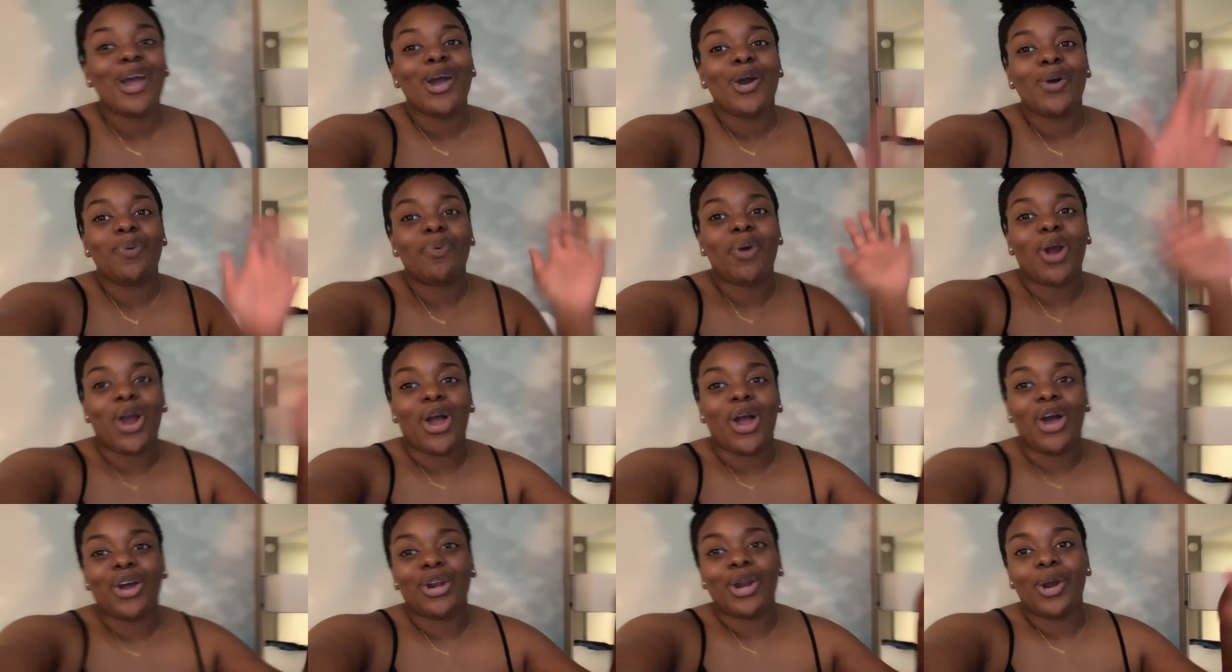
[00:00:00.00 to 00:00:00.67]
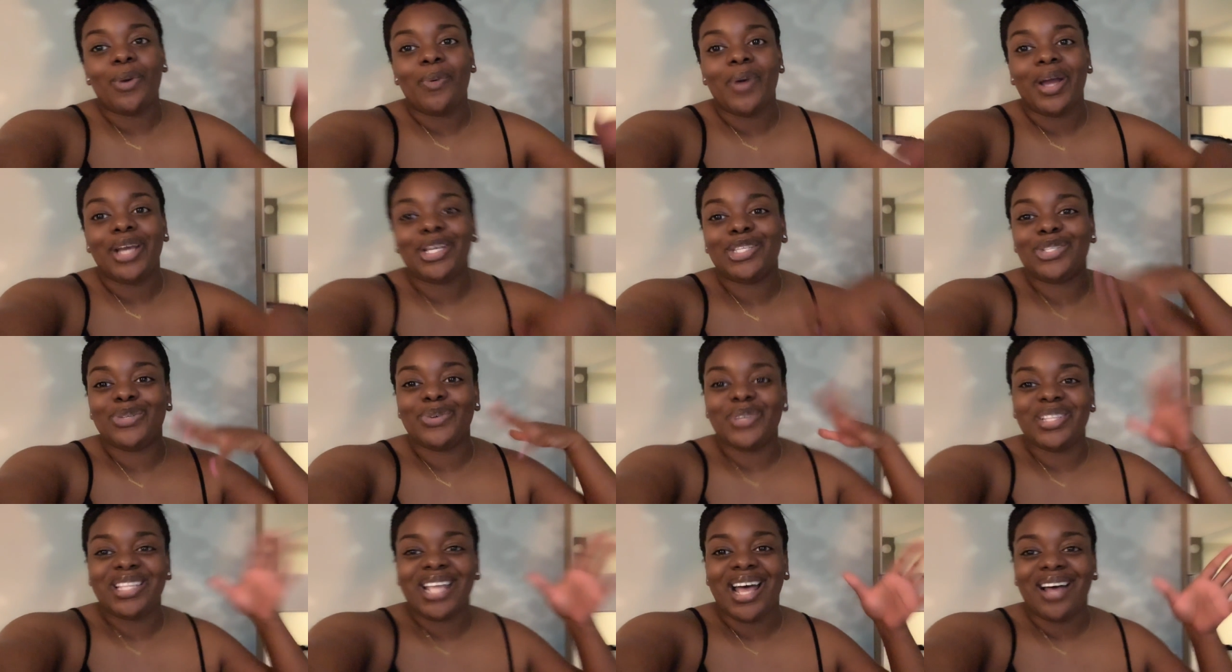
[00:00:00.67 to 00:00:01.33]
We're on our way
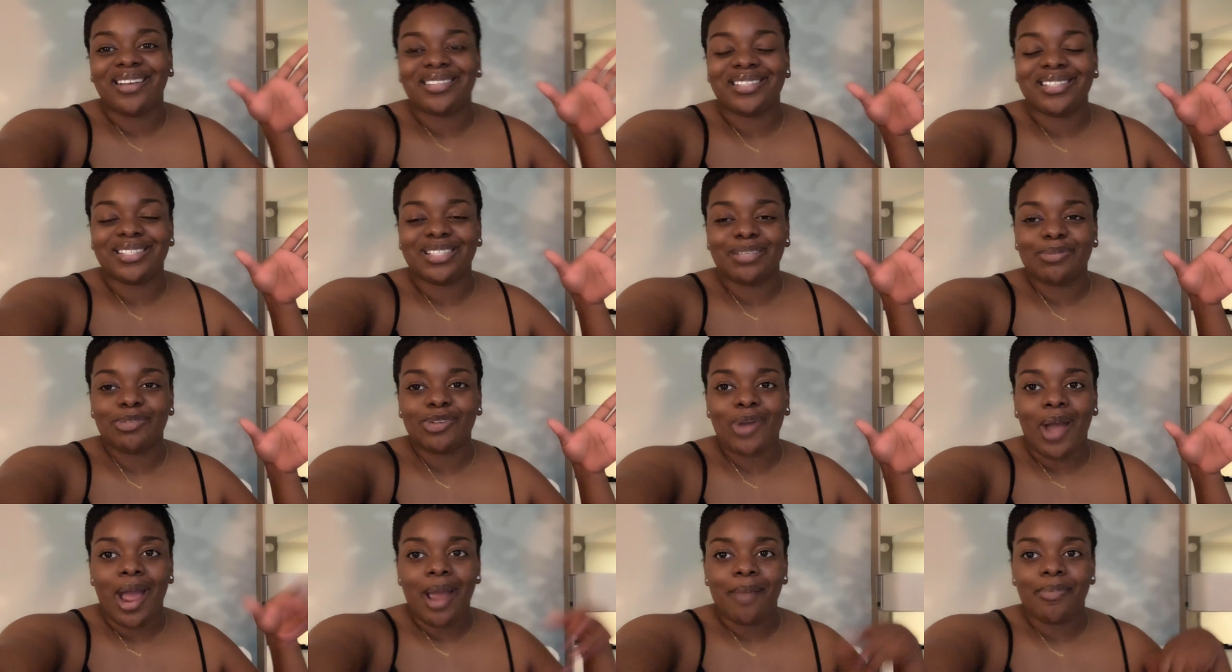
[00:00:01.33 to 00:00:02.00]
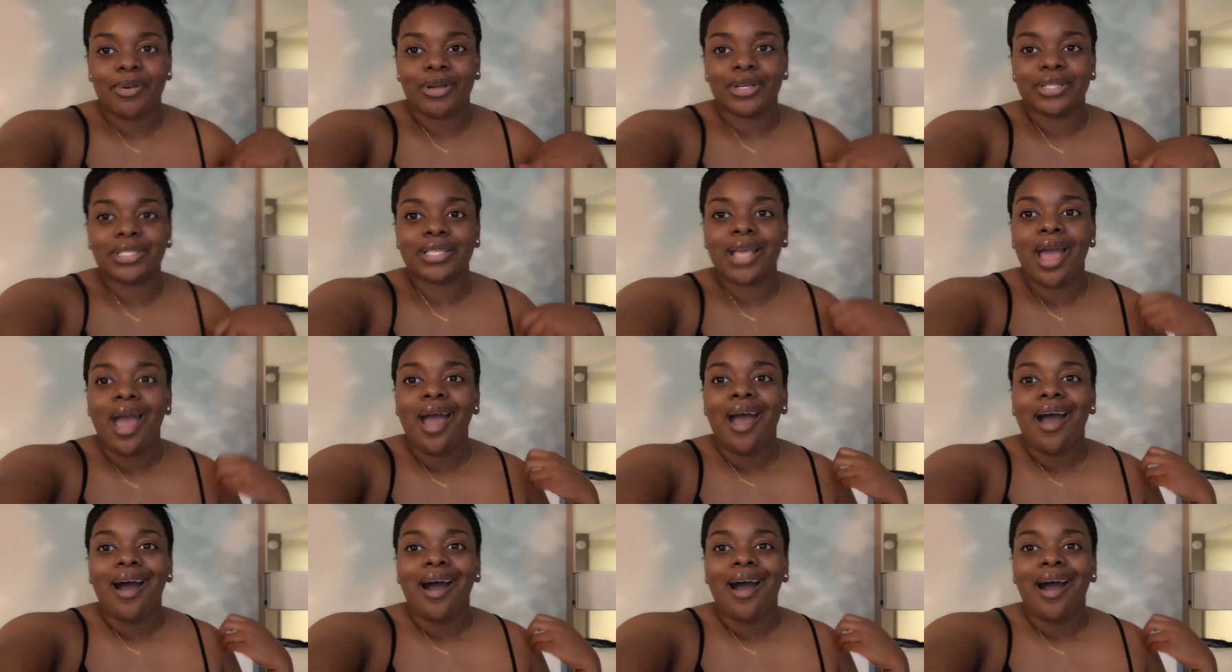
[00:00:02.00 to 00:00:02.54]
to a thousand subscribers.